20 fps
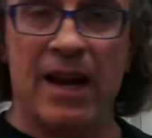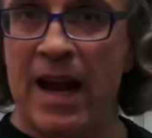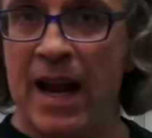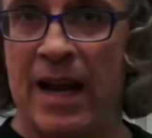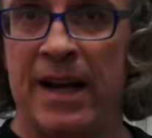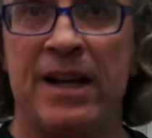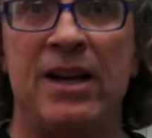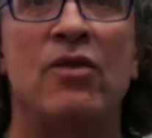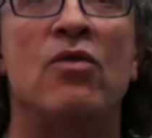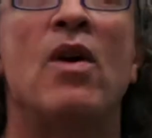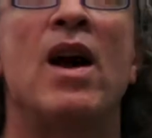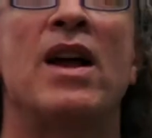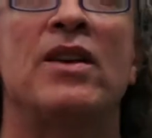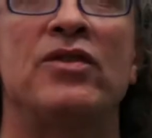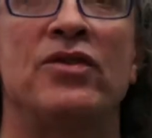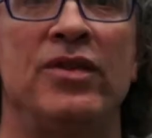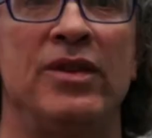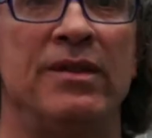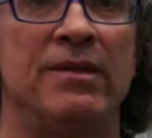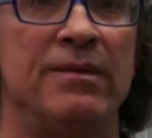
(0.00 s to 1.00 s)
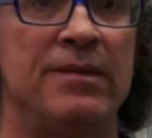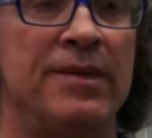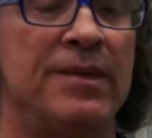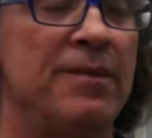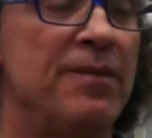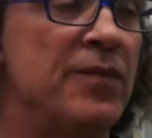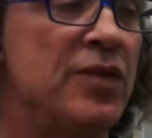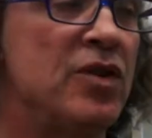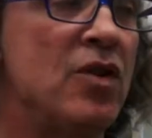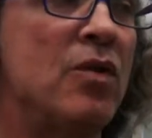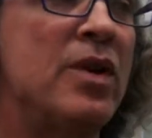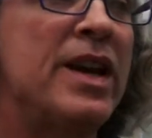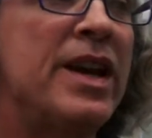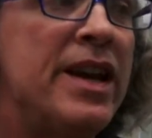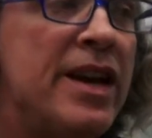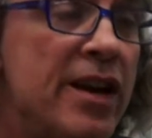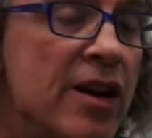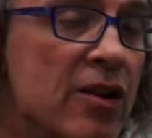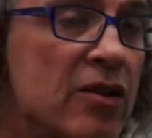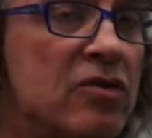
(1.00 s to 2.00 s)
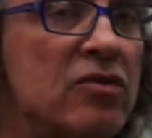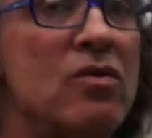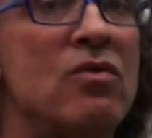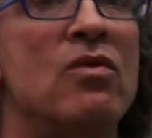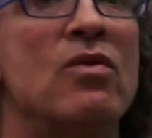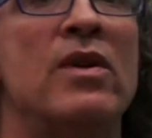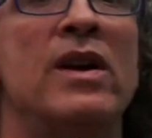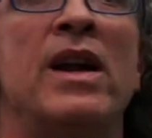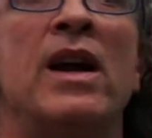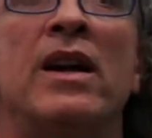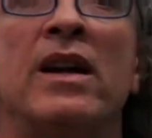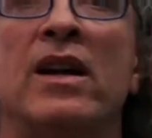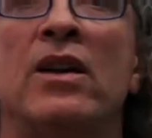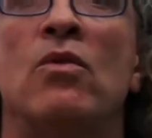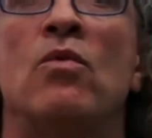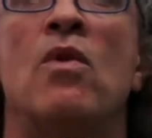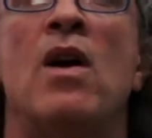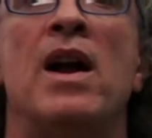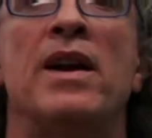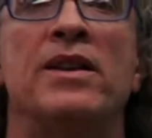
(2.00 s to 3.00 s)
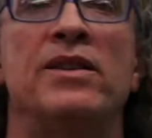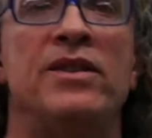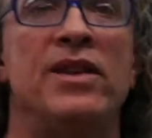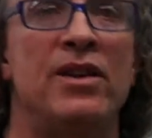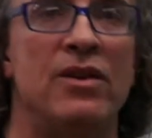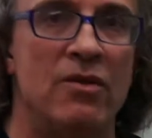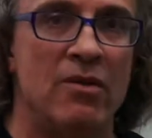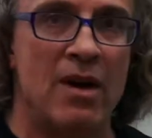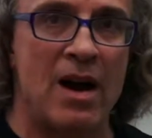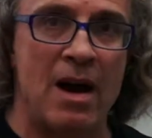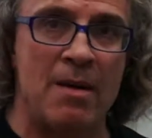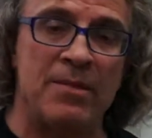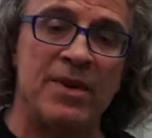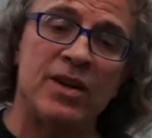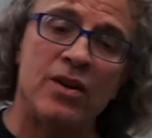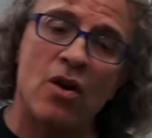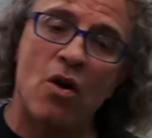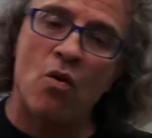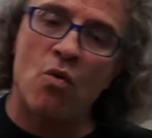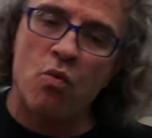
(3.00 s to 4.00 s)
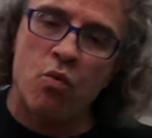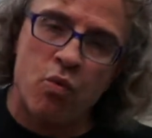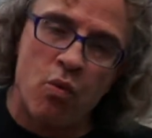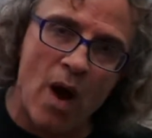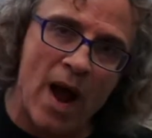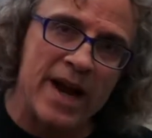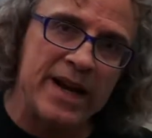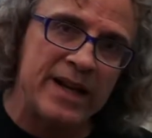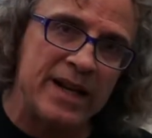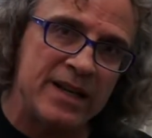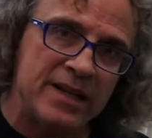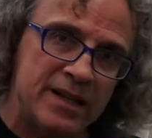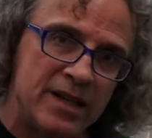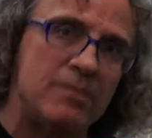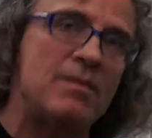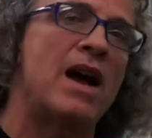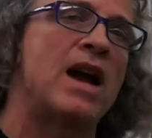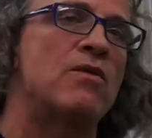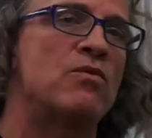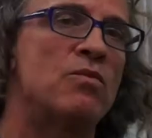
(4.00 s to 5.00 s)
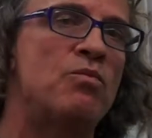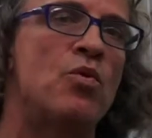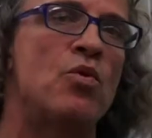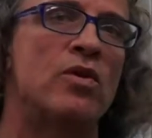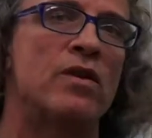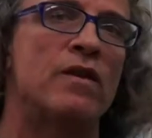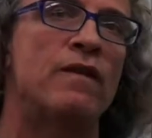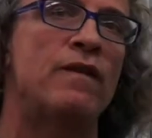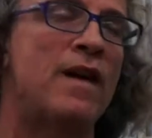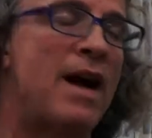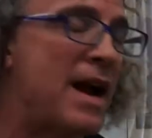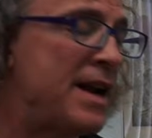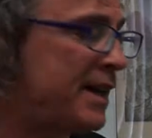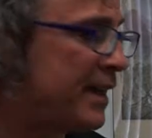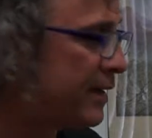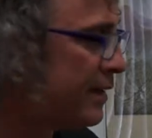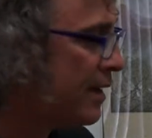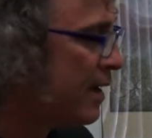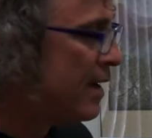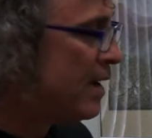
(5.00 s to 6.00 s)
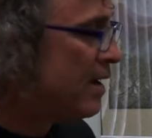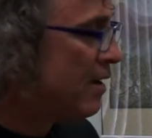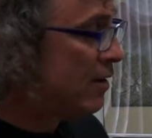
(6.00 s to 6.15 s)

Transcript: Any questions? So here's what we're going to want to do. I'm going to go right into my reported findings.